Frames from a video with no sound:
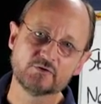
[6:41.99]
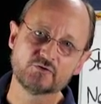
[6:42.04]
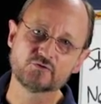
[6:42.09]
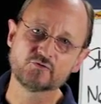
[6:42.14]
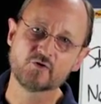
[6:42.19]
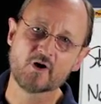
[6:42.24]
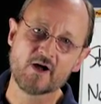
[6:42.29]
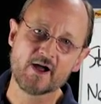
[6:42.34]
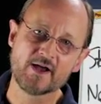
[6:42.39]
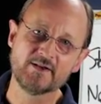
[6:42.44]

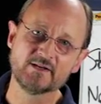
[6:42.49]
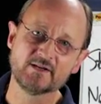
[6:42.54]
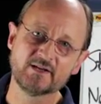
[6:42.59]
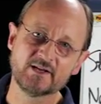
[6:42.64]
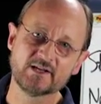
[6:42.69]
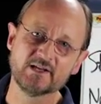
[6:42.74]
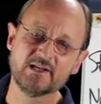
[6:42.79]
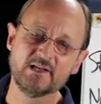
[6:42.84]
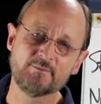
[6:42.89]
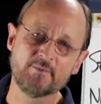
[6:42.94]
trying to
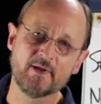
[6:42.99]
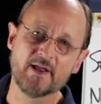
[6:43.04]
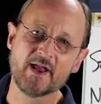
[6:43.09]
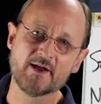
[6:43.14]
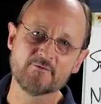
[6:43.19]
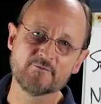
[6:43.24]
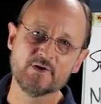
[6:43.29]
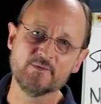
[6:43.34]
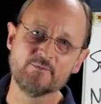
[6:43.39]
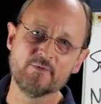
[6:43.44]
keep
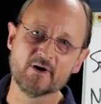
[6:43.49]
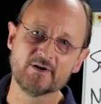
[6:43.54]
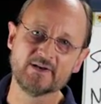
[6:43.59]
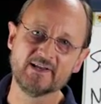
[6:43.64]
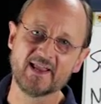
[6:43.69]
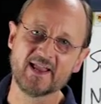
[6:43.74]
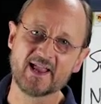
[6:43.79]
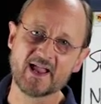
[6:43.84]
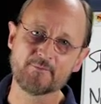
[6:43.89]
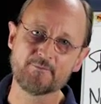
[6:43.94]
everybody
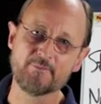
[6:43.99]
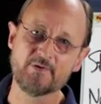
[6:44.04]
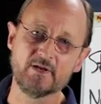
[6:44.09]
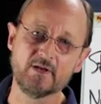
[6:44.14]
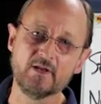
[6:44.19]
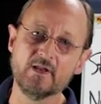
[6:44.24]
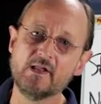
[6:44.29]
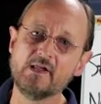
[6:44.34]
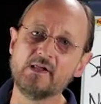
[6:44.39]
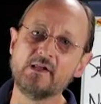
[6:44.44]

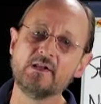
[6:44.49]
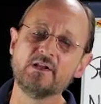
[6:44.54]
happy,